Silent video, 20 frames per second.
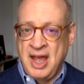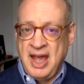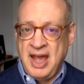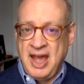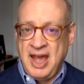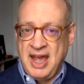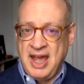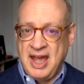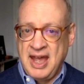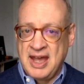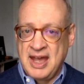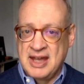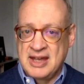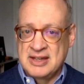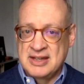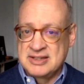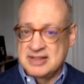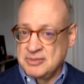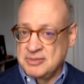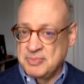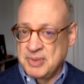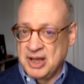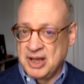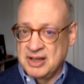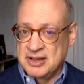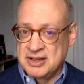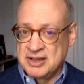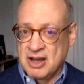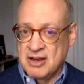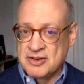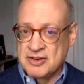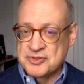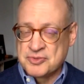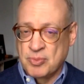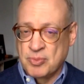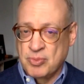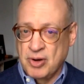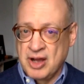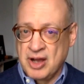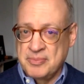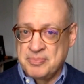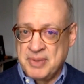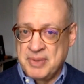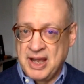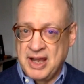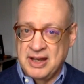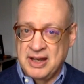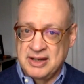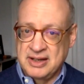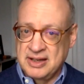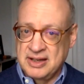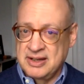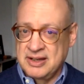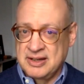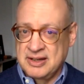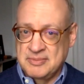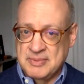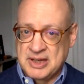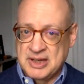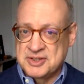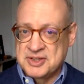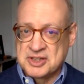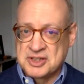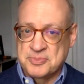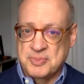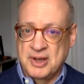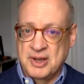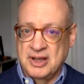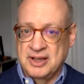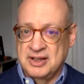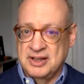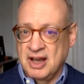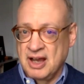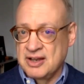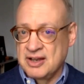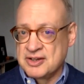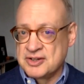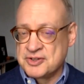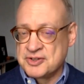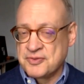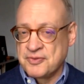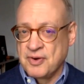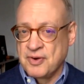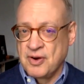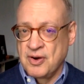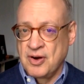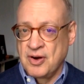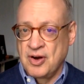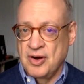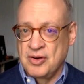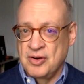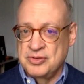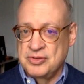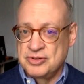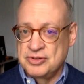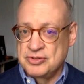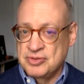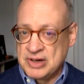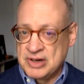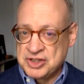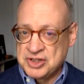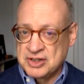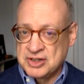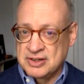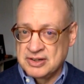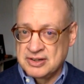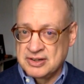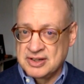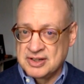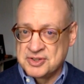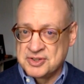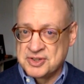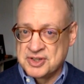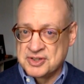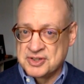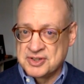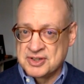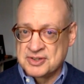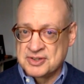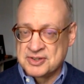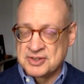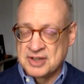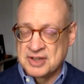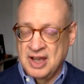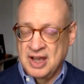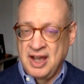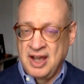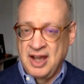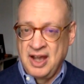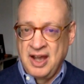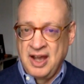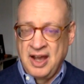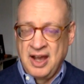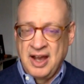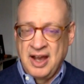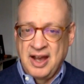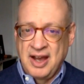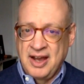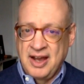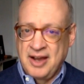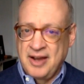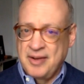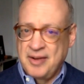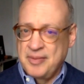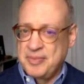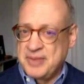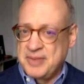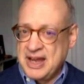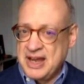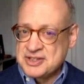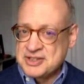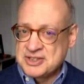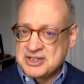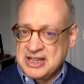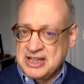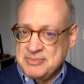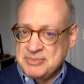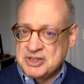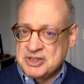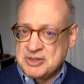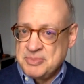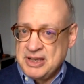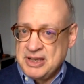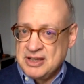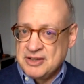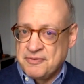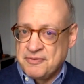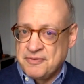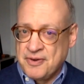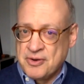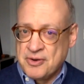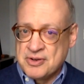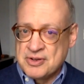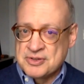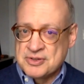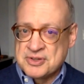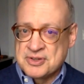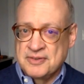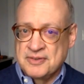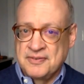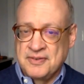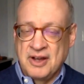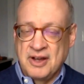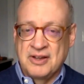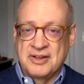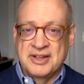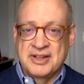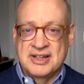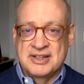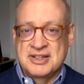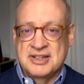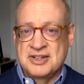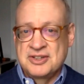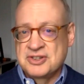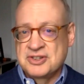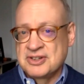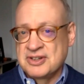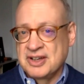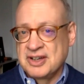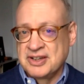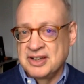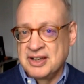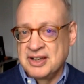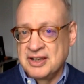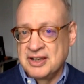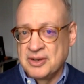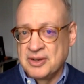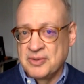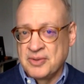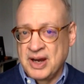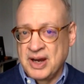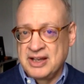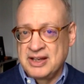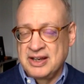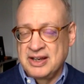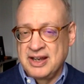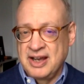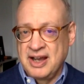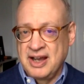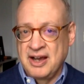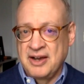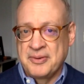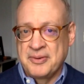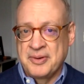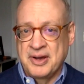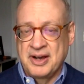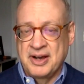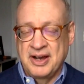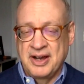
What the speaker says: And $10 billion for broadband and about $6 billion for nutrition assistance. That seems to be the focus of all the attention on the Hill right now.